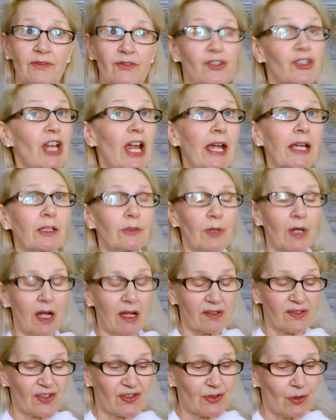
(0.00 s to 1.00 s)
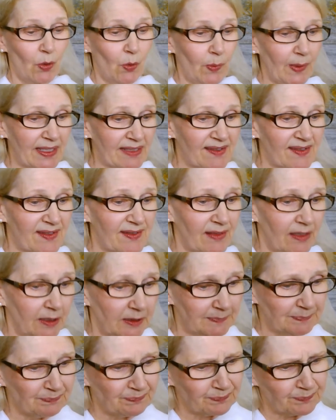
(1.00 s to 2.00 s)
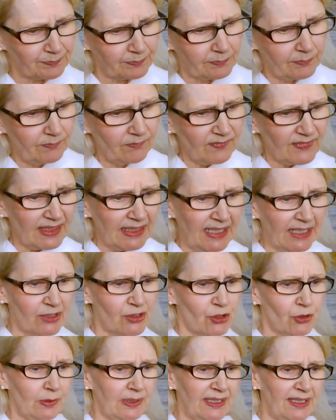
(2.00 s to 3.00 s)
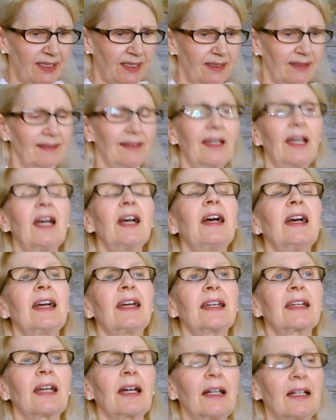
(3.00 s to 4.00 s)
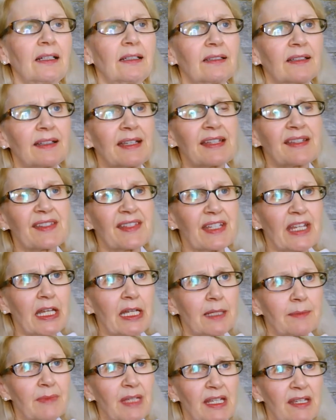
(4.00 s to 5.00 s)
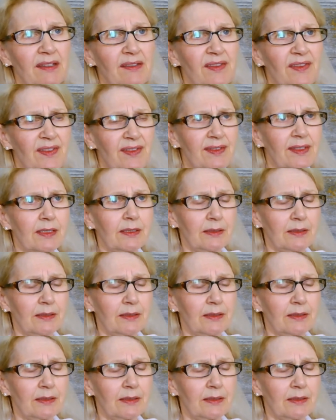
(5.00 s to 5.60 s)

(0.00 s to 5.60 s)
chakras. So it's actually his name is